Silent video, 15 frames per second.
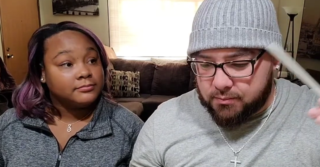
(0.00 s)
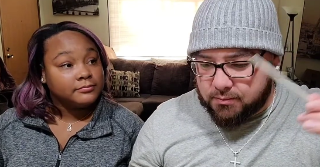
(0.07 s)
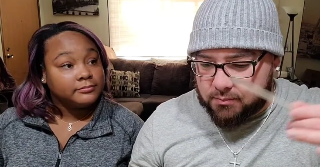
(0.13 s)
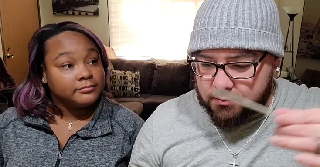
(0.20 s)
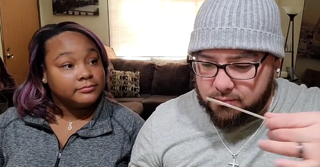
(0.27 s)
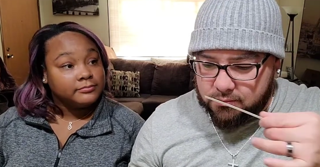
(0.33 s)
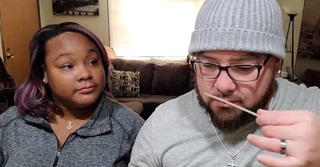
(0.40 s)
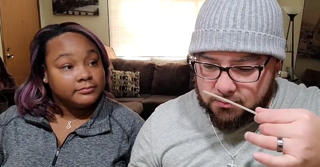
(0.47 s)

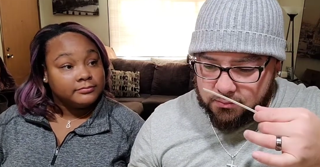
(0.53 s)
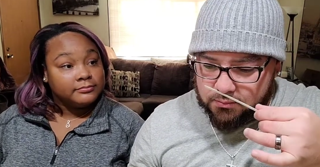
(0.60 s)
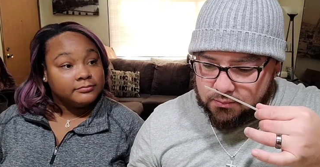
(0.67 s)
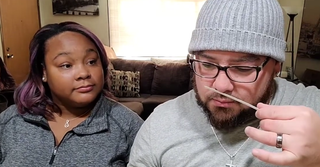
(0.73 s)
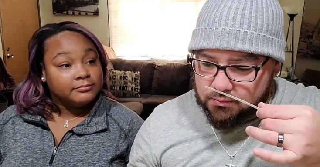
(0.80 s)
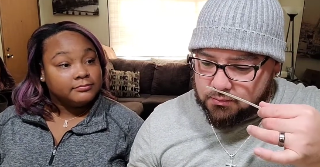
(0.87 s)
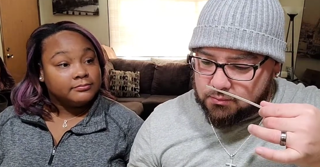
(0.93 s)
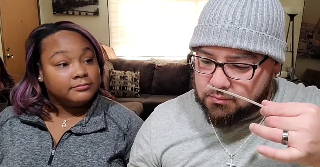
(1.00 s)

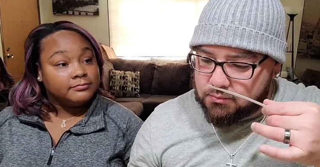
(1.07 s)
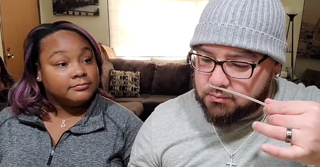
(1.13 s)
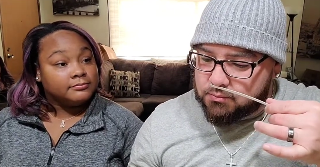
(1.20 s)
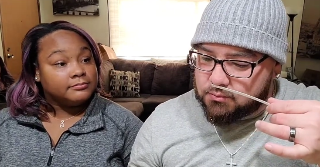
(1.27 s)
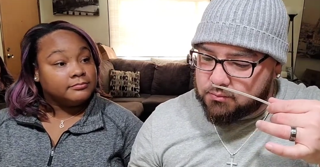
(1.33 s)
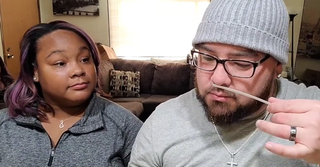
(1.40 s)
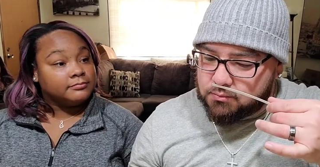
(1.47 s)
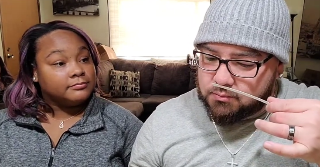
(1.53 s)

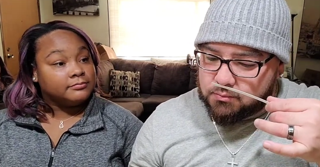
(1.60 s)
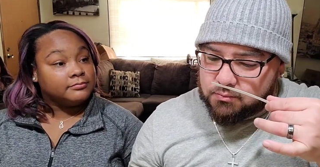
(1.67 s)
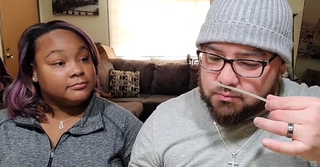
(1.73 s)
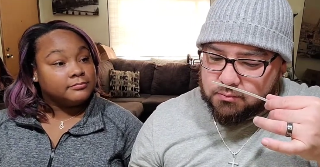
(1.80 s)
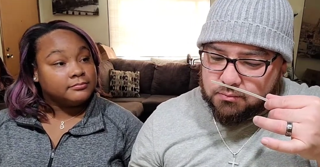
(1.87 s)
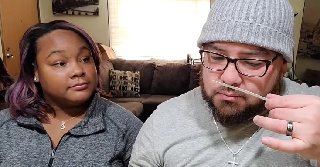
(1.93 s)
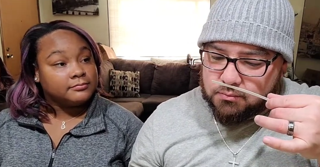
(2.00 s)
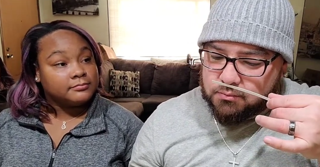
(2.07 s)

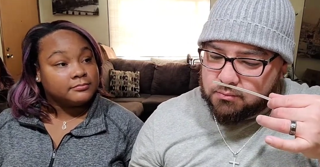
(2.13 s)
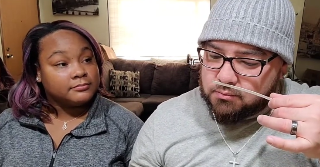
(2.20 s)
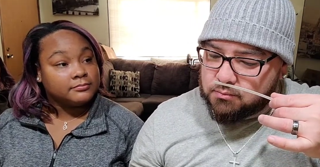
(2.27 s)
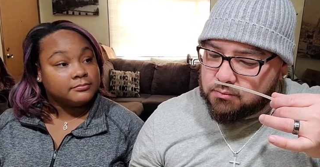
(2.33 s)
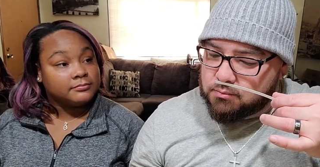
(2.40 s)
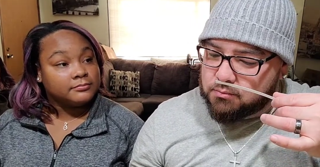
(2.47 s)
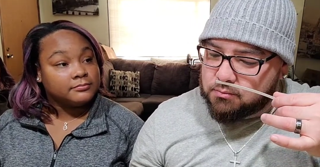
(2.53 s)
(no one is talking)